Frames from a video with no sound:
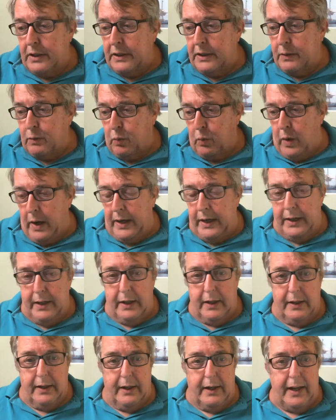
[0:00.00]
It's weighted
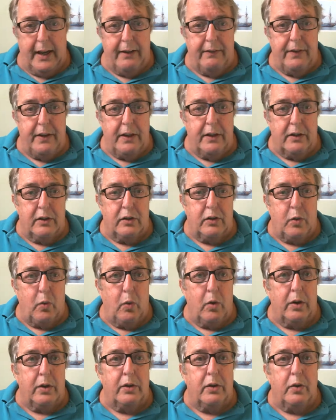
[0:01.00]
a little heavier toward